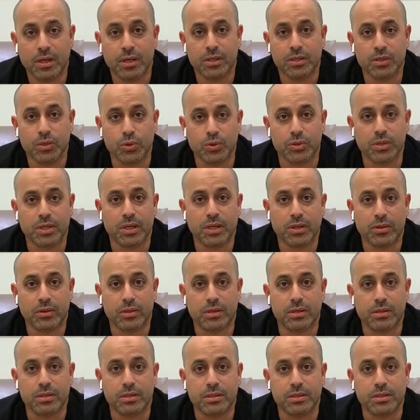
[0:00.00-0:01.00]
using
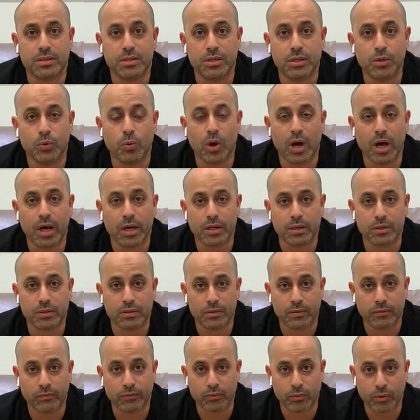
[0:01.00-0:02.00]
the T-wire
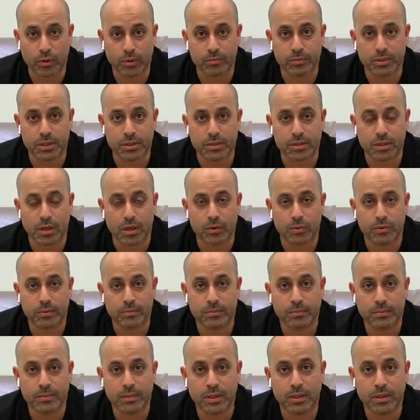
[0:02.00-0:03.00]
from Dentaurum.